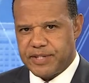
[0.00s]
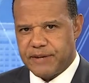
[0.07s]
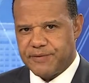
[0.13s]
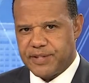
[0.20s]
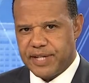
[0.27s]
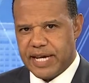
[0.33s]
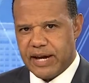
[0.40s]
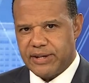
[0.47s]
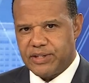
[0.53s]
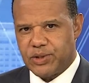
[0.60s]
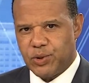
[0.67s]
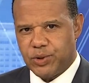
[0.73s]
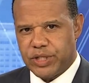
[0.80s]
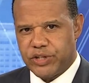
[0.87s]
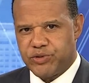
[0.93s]
the Jefferson County
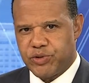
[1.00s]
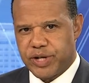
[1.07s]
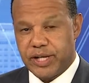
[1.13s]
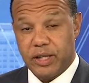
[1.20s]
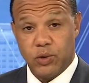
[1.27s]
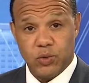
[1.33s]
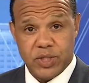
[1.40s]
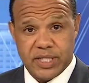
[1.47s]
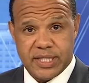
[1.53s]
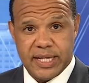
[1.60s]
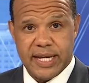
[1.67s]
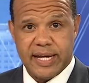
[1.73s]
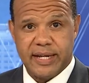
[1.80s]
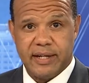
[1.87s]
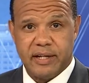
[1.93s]
School District in
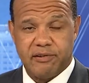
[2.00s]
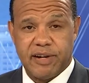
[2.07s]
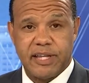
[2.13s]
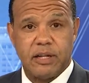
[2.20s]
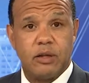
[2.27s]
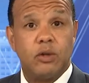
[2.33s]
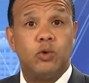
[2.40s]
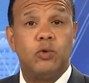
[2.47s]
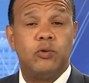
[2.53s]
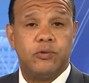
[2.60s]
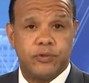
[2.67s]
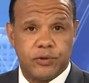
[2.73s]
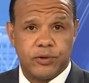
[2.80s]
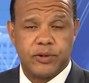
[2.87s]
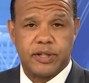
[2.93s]

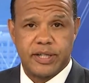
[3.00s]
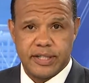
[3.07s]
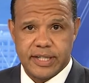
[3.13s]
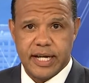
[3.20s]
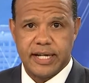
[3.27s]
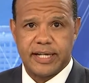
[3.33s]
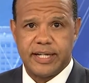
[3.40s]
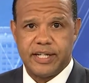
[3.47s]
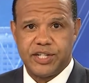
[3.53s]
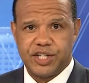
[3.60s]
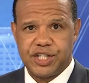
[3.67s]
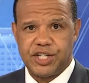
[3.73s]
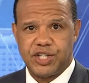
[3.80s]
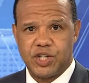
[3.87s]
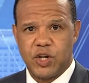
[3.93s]
Louisville, Kentucky.
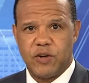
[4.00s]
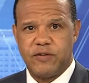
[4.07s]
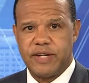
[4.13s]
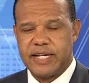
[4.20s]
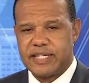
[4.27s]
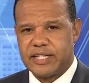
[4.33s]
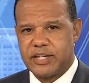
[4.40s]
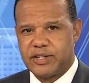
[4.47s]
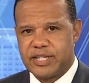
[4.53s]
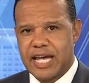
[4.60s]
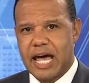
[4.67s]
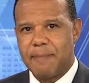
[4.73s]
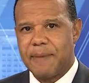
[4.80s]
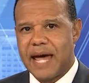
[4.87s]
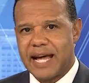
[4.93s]
She served as their
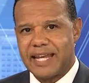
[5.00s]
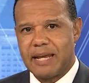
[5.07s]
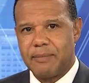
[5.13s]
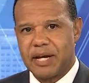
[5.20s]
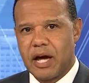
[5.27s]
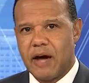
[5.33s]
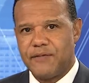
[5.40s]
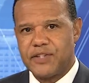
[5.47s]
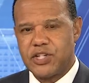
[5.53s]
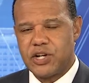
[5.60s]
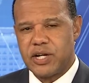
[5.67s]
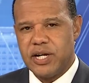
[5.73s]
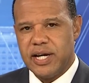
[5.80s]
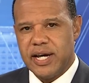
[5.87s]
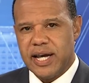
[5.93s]
top academic
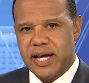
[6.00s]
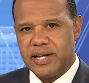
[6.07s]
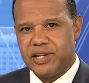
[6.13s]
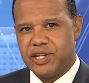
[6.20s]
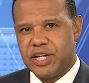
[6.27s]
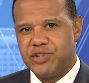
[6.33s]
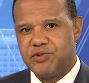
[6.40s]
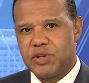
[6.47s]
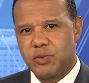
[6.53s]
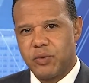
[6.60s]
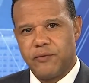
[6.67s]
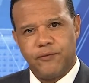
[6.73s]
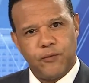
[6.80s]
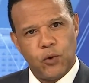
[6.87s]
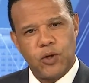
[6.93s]
officer in a district
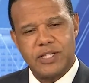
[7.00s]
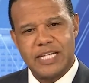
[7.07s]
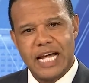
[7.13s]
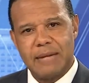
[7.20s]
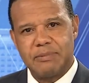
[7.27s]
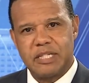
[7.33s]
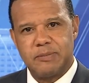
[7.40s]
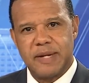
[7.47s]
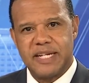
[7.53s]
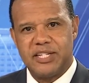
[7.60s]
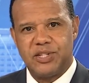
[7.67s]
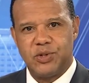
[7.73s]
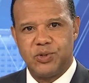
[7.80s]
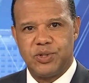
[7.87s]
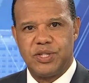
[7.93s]
with 4 times as many
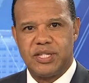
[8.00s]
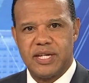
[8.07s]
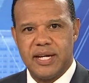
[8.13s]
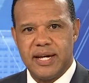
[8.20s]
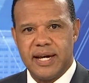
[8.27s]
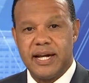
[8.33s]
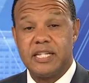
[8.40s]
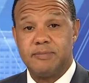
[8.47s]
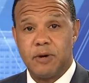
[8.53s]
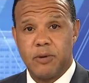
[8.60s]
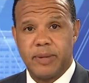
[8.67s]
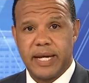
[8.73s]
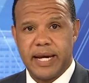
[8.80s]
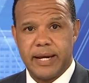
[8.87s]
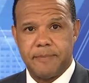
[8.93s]
students as
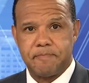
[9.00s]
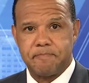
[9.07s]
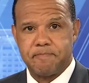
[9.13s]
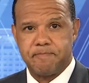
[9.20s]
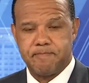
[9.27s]
Birmingham.